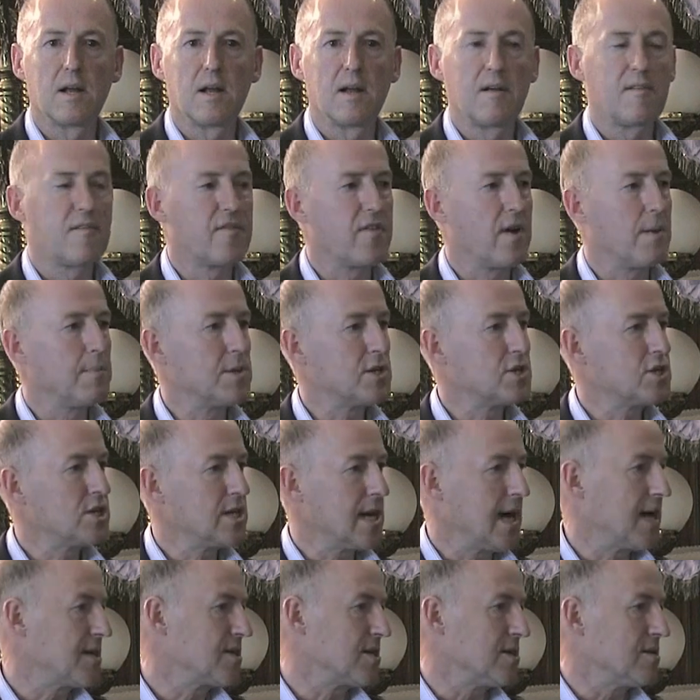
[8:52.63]
from a
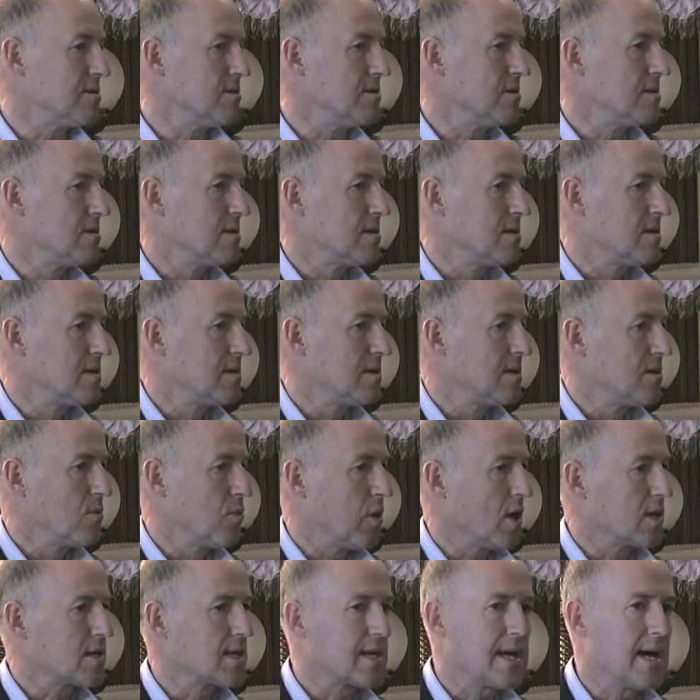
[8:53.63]
shadow
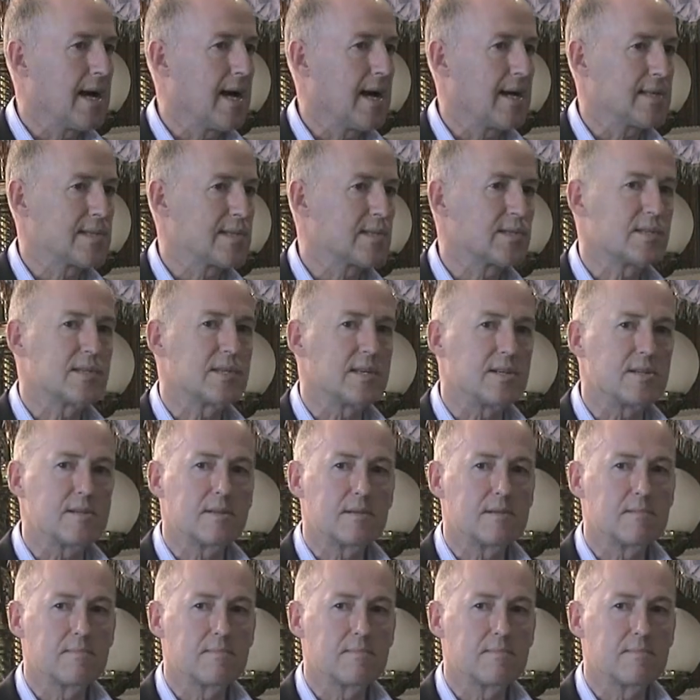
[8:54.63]
what casts it?